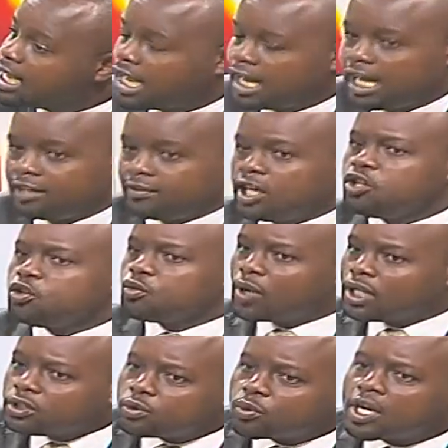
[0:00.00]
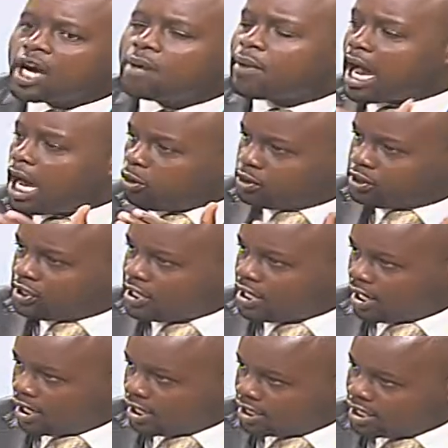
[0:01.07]
And then you want to come out here
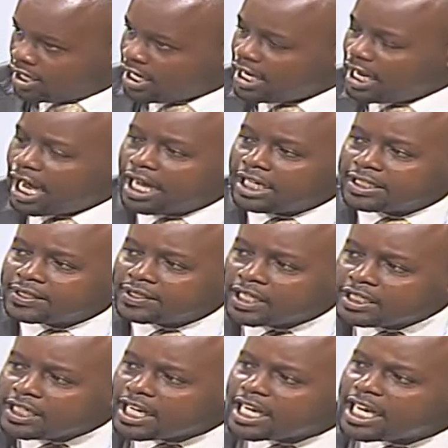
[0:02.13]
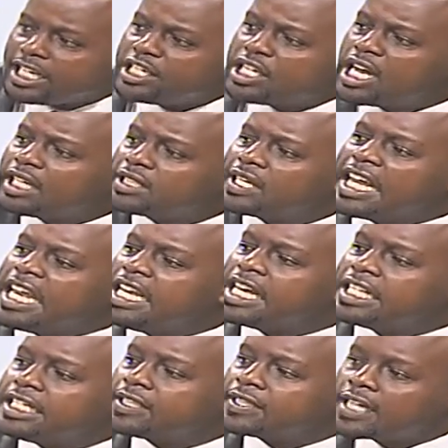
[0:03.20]
and start engaging us in a
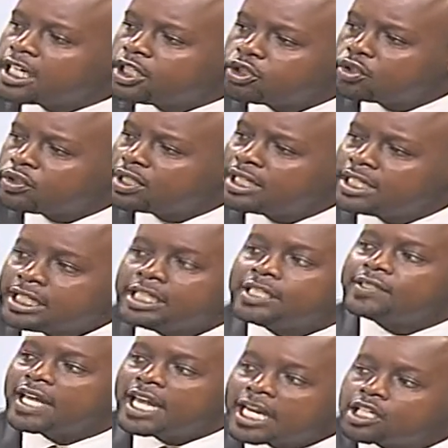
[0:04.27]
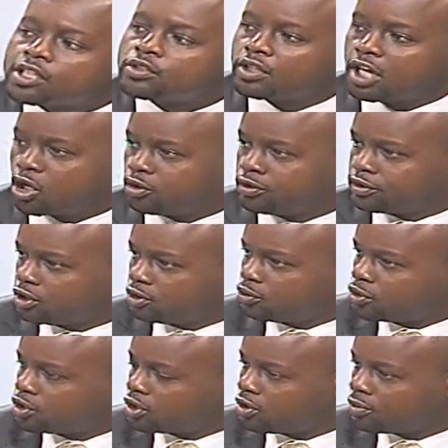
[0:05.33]
discussion that is extra
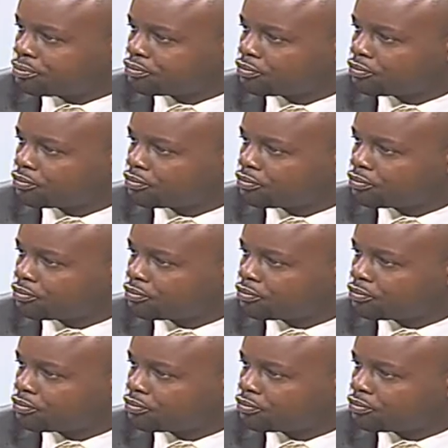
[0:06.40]
constitutional.